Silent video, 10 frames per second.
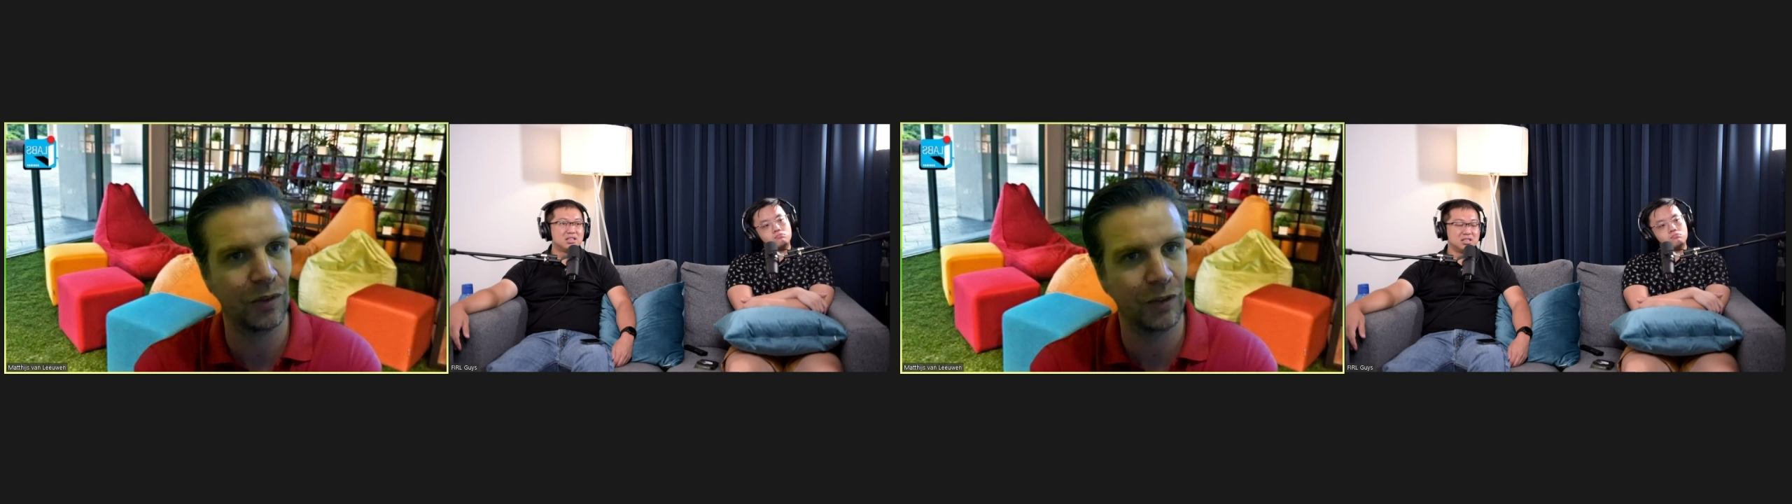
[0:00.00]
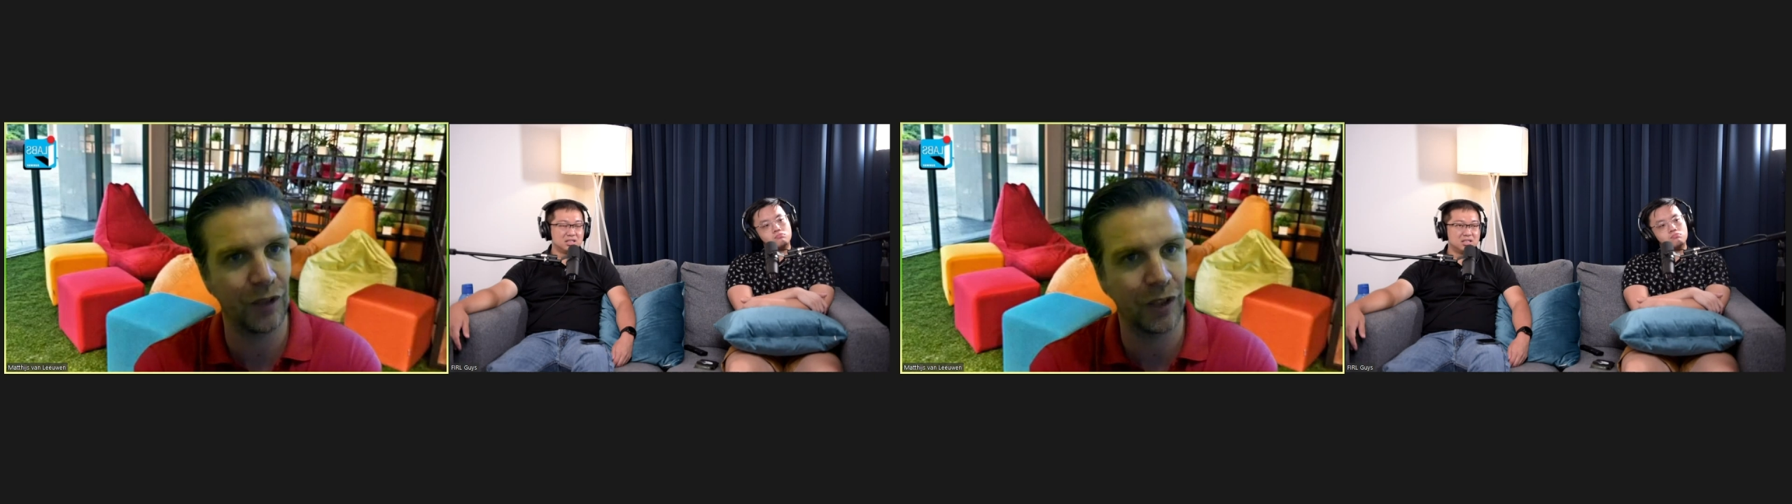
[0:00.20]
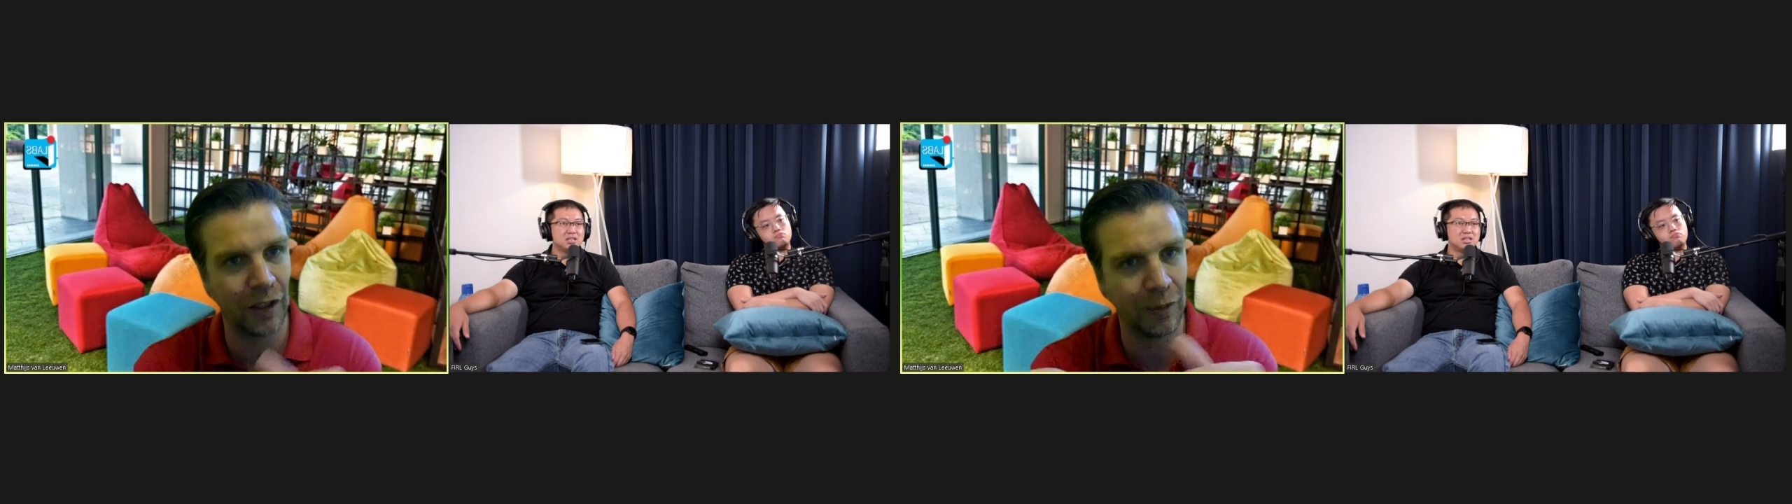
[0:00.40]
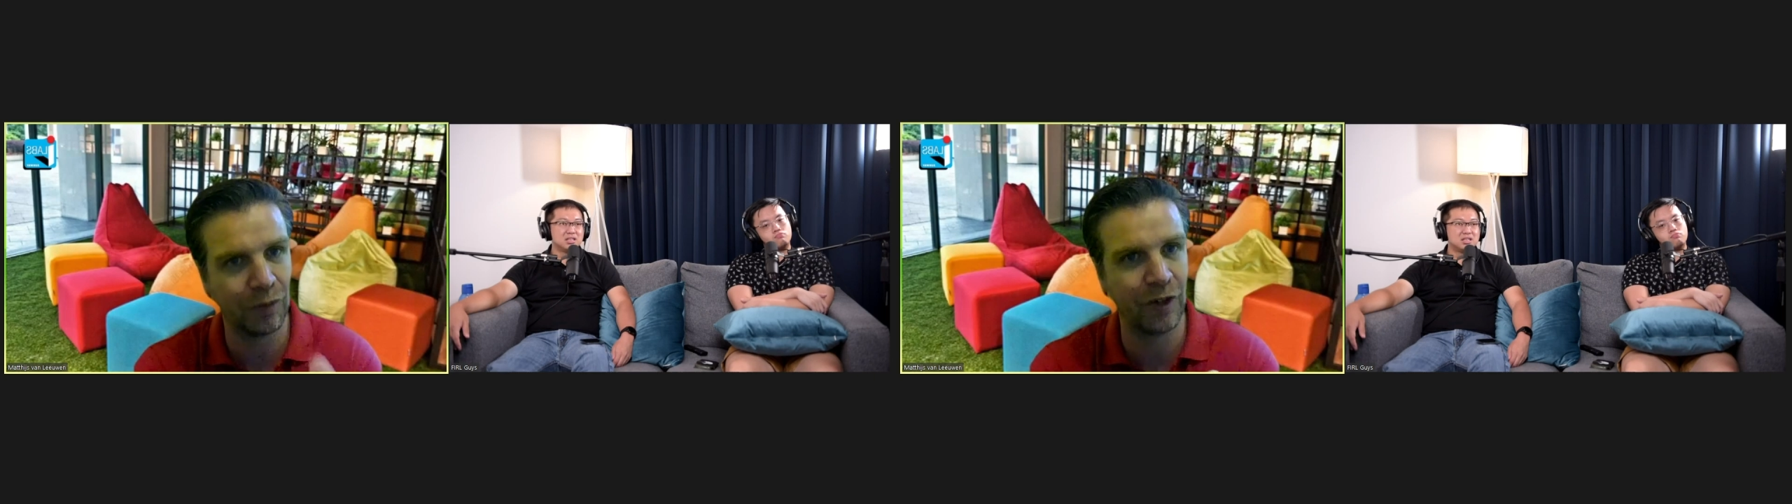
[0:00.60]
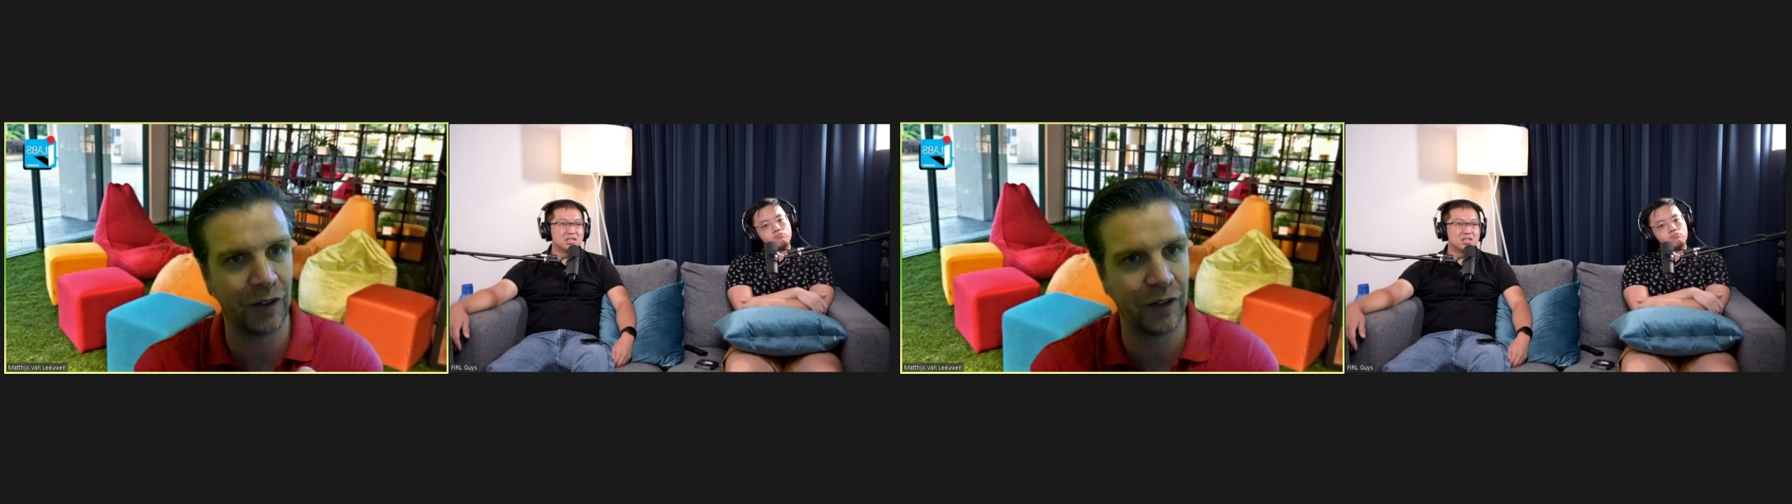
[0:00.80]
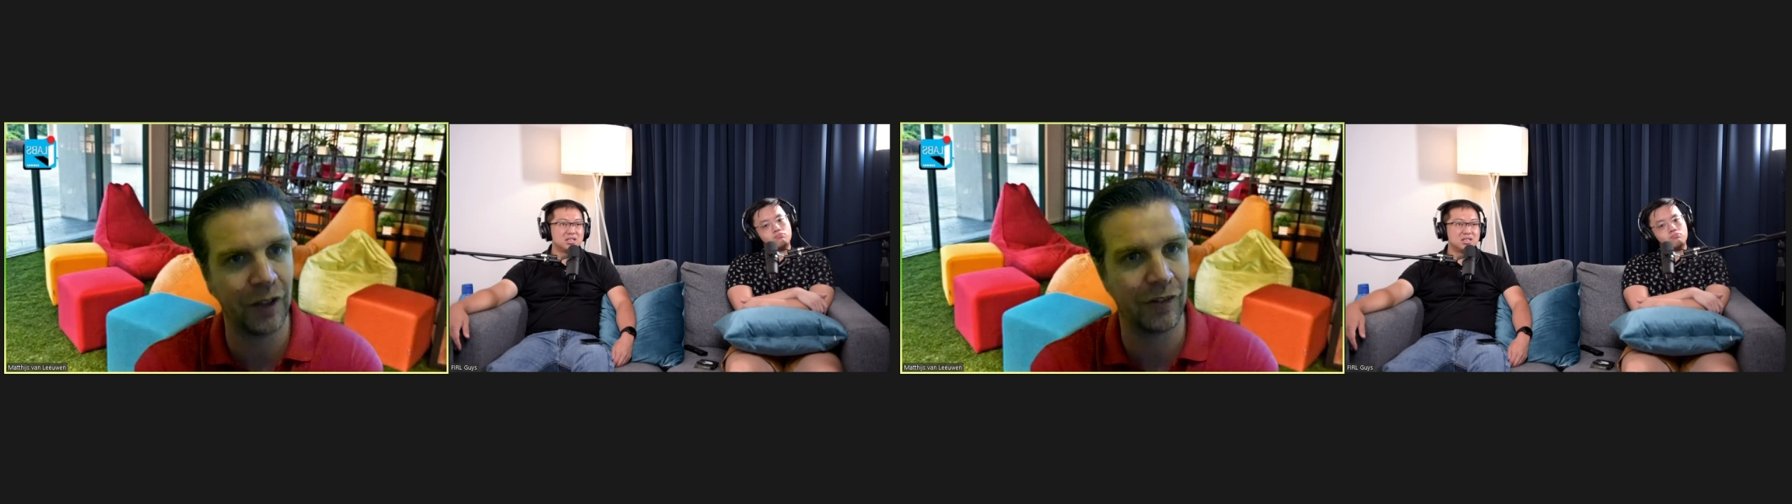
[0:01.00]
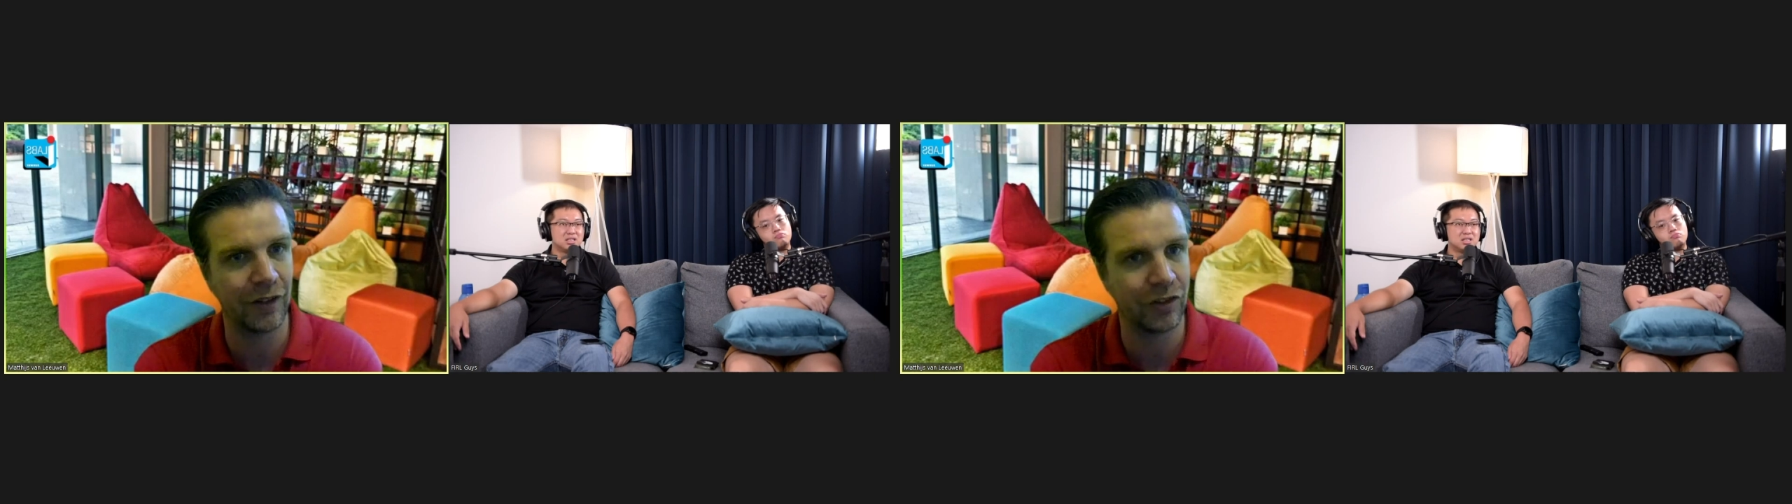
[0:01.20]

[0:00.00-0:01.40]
We got them funded,